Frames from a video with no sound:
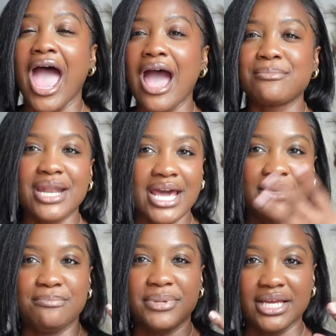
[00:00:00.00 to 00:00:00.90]
I'm not a
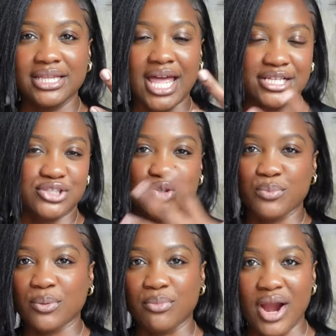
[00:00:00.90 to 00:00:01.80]
big, like,
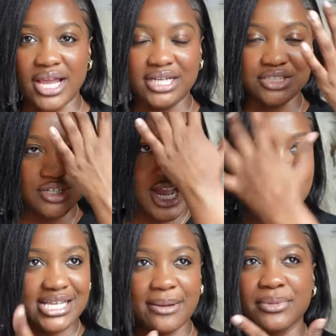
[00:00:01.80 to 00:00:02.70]
super bright under eye
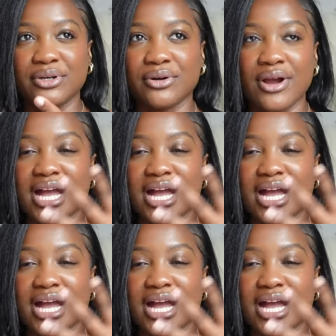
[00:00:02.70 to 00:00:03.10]
type of girl.